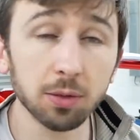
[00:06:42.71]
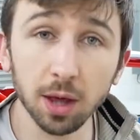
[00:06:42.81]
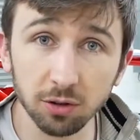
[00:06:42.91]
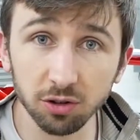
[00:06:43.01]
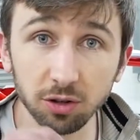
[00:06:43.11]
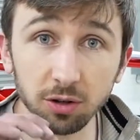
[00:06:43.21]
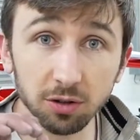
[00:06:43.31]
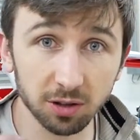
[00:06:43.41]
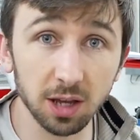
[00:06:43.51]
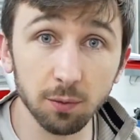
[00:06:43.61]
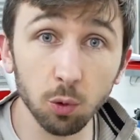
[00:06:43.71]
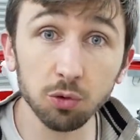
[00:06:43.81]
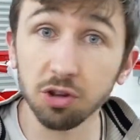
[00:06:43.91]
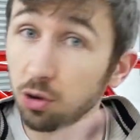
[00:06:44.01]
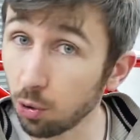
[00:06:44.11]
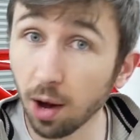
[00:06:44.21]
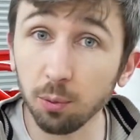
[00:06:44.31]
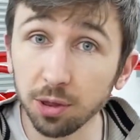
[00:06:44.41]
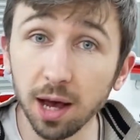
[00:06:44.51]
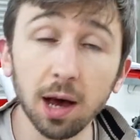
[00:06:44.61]
Thanks to Steve also, who
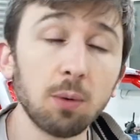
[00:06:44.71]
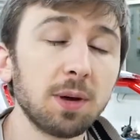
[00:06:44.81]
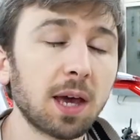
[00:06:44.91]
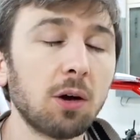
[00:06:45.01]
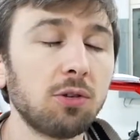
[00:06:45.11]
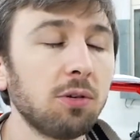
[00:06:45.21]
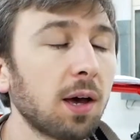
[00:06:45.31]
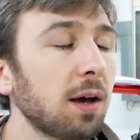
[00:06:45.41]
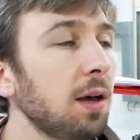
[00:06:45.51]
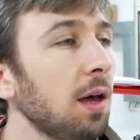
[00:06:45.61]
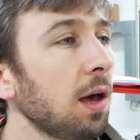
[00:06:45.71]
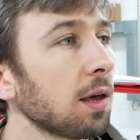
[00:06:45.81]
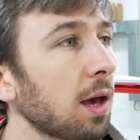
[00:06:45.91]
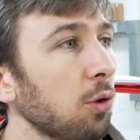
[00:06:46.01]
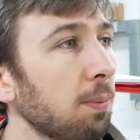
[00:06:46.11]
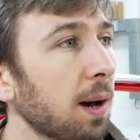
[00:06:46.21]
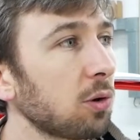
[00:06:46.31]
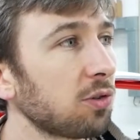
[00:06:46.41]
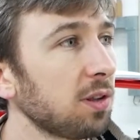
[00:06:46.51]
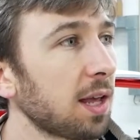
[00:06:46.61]
helped with that, helped Mikhail do that. Get all the
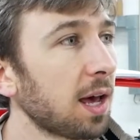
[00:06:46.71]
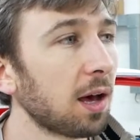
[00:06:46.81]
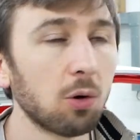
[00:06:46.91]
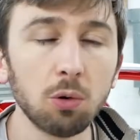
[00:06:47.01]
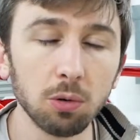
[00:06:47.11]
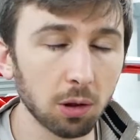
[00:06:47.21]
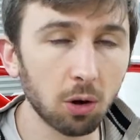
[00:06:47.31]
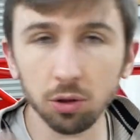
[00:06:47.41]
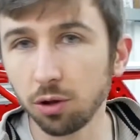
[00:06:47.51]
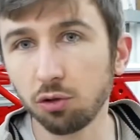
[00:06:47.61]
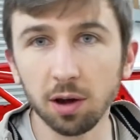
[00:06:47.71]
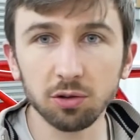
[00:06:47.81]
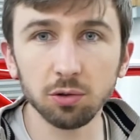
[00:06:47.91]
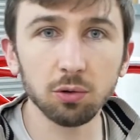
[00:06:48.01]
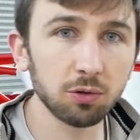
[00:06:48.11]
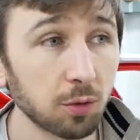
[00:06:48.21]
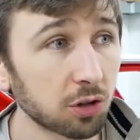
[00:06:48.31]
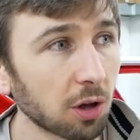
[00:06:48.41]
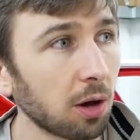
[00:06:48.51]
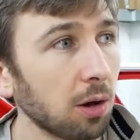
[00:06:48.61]
panels in there, all on the trestles,
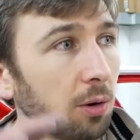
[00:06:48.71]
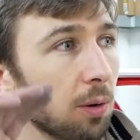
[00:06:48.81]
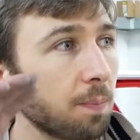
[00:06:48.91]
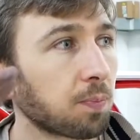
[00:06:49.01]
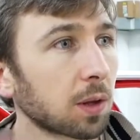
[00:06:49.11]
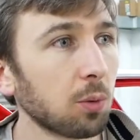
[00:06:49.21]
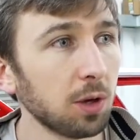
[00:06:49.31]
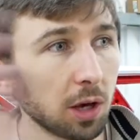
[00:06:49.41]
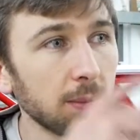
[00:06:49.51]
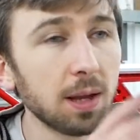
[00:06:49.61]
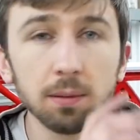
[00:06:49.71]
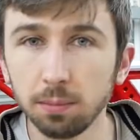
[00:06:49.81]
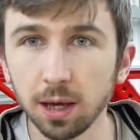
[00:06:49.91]
so we can come in.